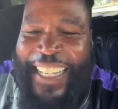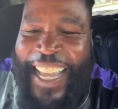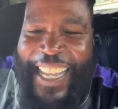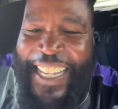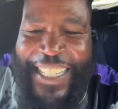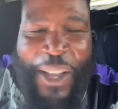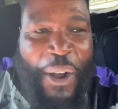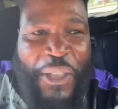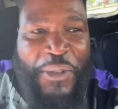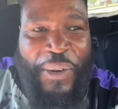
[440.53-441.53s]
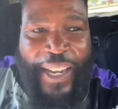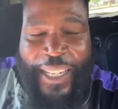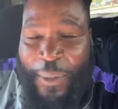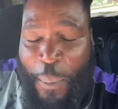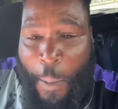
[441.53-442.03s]
Ladies, are you
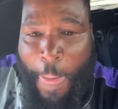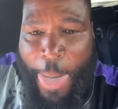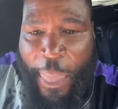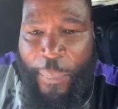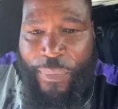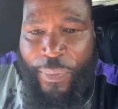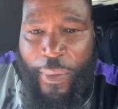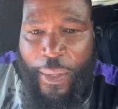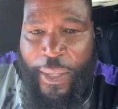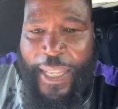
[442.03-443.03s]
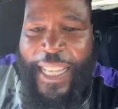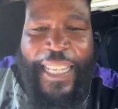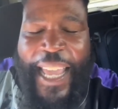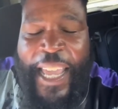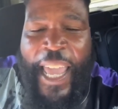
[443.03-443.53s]
ready?
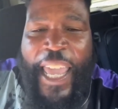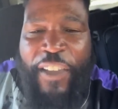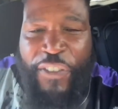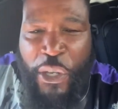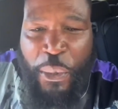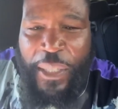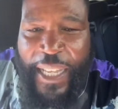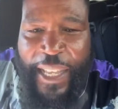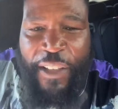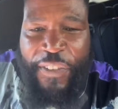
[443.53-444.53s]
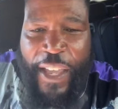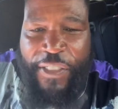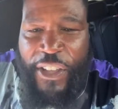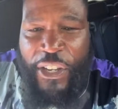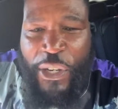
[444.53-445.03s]
If you live
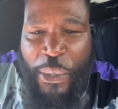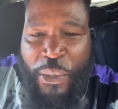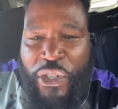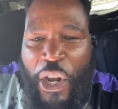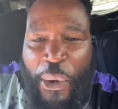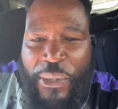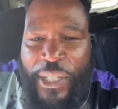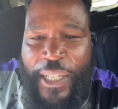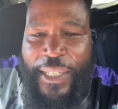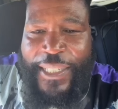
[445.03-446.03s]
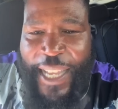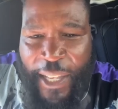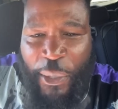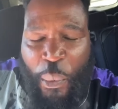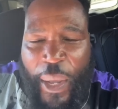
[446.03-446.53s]
in the New Jersey,
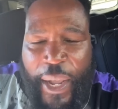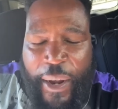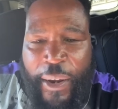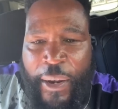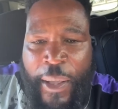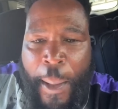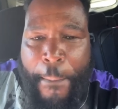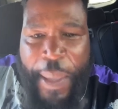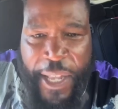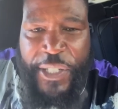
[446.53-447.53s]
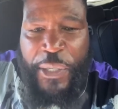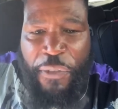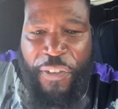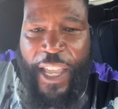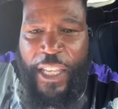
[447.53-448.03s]
Delaware,
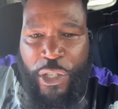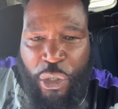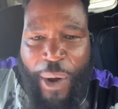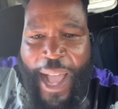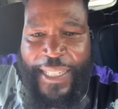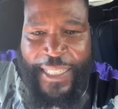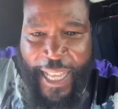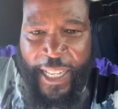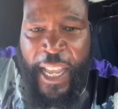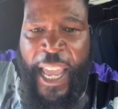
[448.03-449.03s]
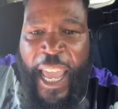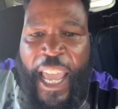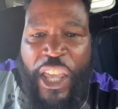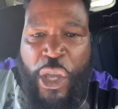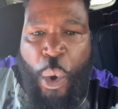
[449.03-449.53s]
Pennsylvania tri-state,
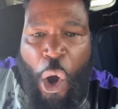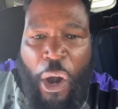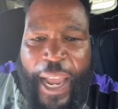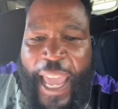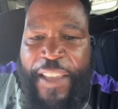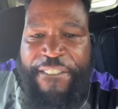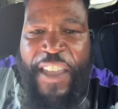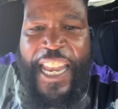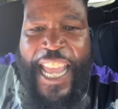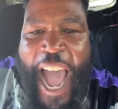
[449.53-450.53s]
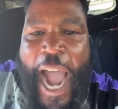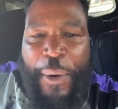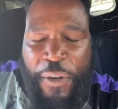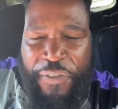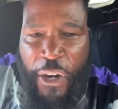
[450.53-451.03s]
and you are a
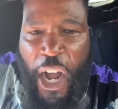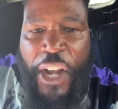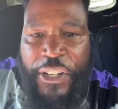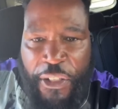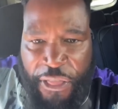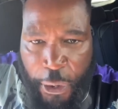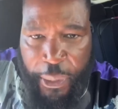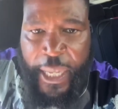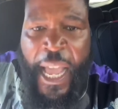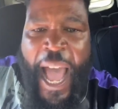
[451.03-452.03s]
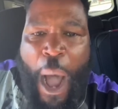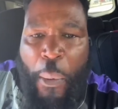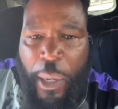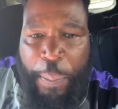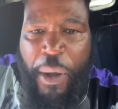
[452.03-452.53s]
videographer under 30,
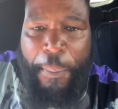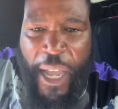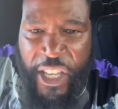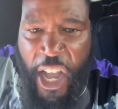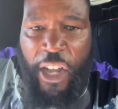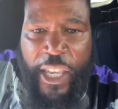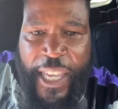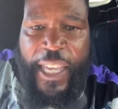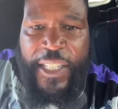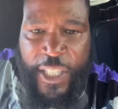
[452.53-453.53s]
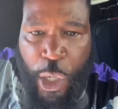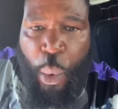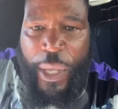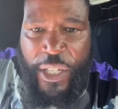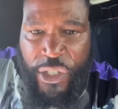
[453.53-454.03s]
I want to put my young kings
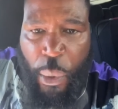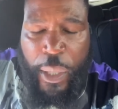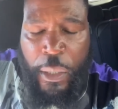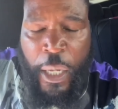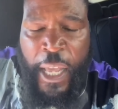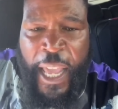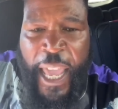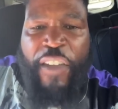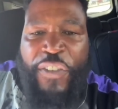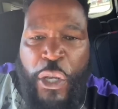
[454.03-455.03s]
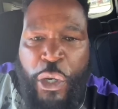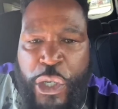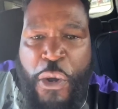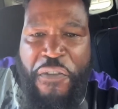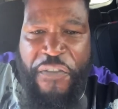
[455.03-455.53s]
and queens on. If
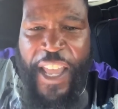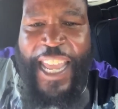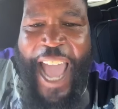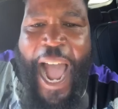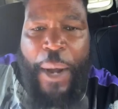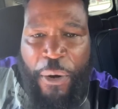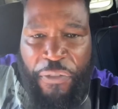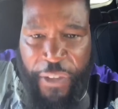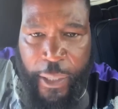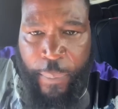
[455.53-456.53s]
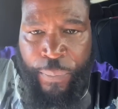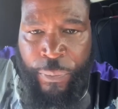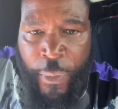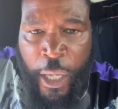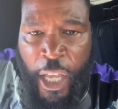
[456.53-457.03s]
you do videography
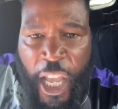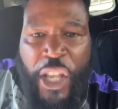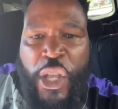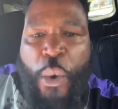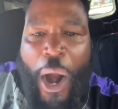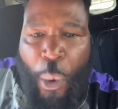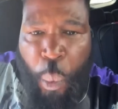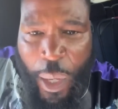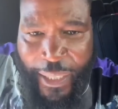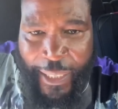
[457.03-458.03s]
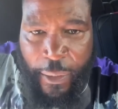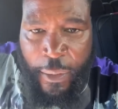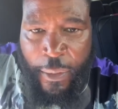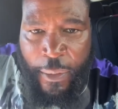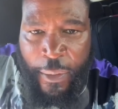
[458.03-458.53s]
and you are
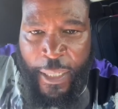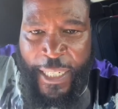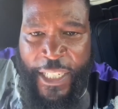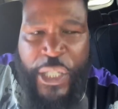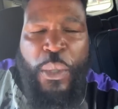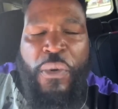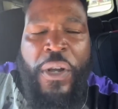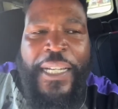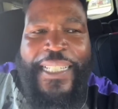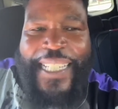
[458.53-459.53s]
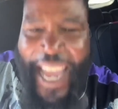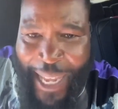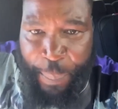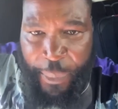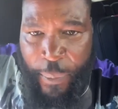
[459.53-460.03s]
willing to
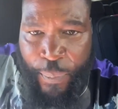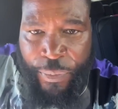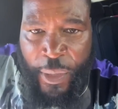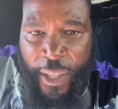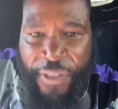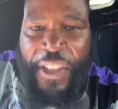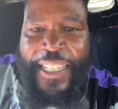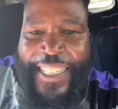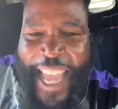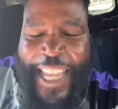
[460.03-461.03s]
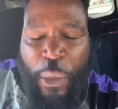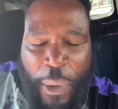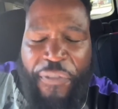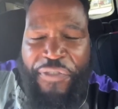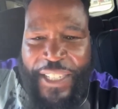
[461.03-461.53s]
tape the
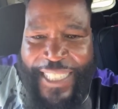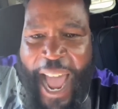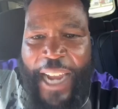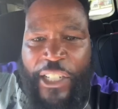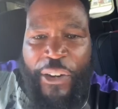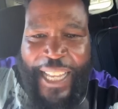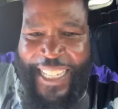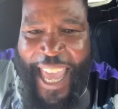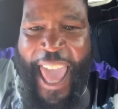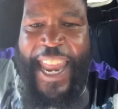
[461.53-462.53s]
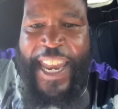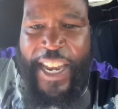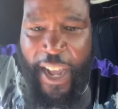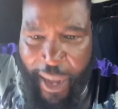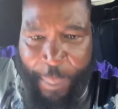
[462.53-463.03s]
Date with the Doctor and
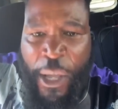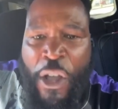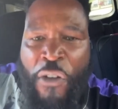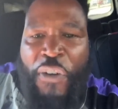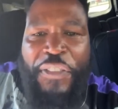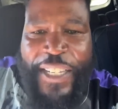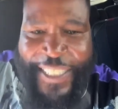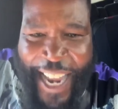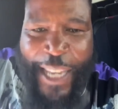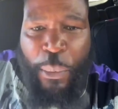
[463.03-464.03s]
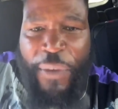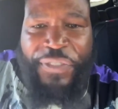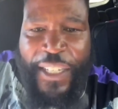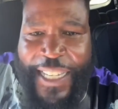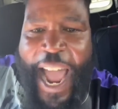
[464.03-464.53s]
edit it up for the Date
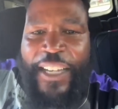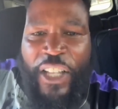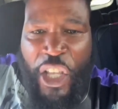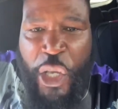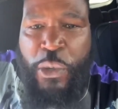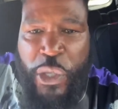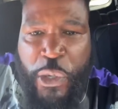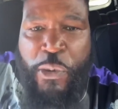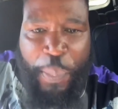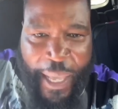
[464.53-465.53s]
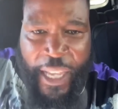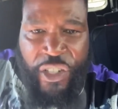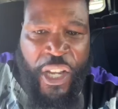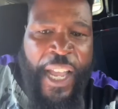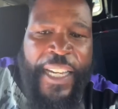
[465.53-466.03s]
with the Doctor YouTube
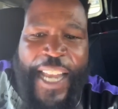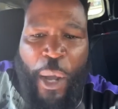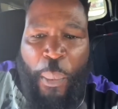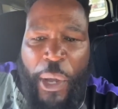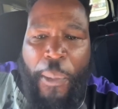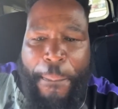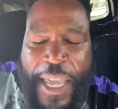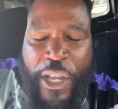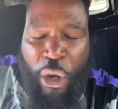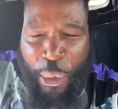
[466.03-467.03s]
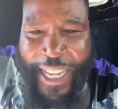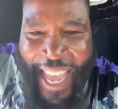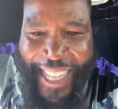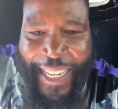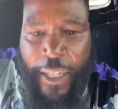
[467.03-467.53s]
page that will be
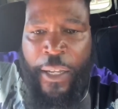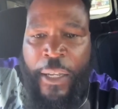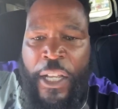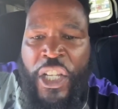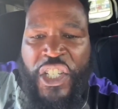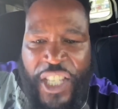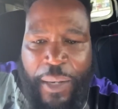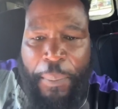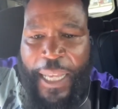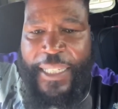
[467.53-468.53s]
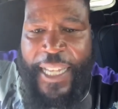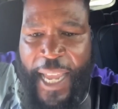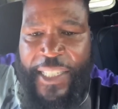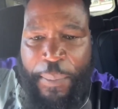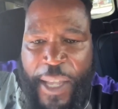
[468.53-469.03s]
created, send me a
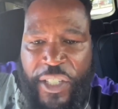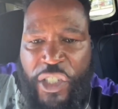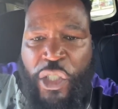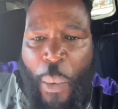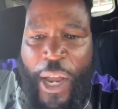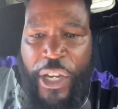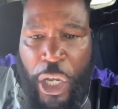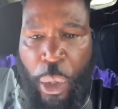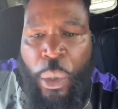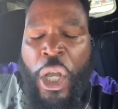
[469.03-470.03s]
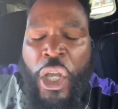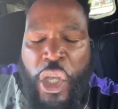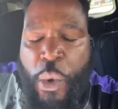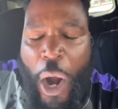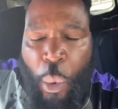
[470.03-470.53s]
text message so I know
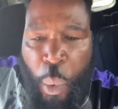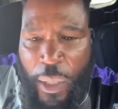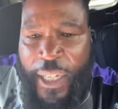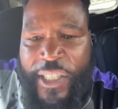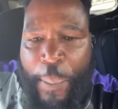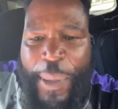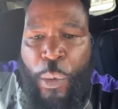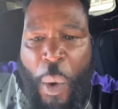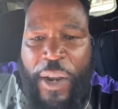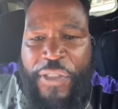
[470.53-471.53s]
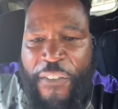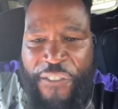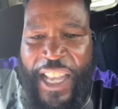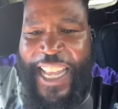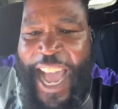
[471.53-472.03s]
you are willing to be one of
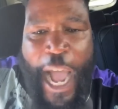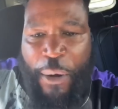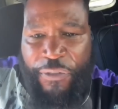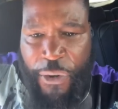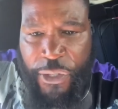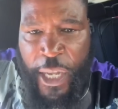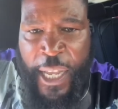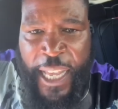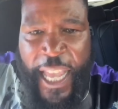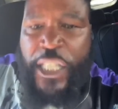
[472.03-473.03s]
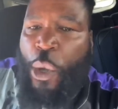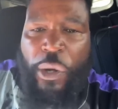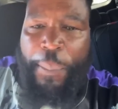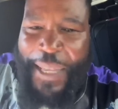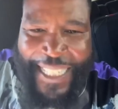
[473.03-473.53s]
the videographers. It's
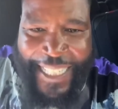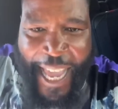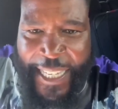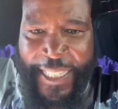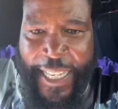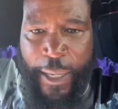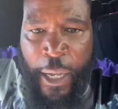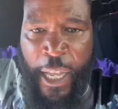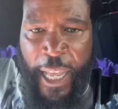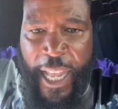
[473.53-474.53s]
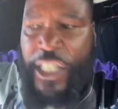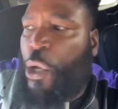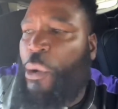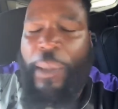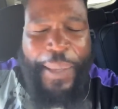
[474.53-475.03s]
going to be sexy.
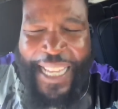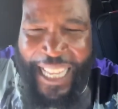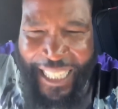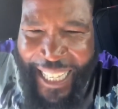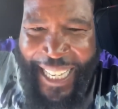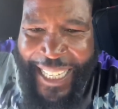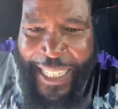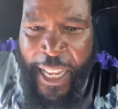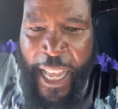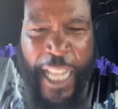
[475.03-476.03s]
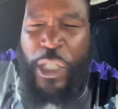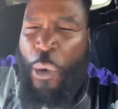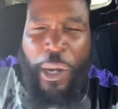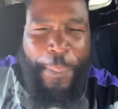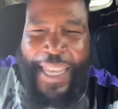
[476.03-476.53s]
It's going to be clean.
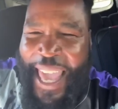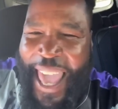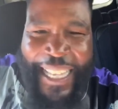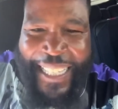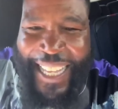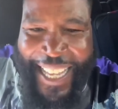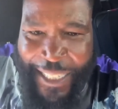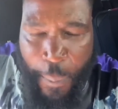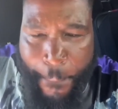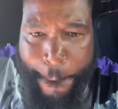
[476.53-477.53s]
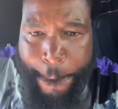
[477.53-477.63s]
It's going to be elegant.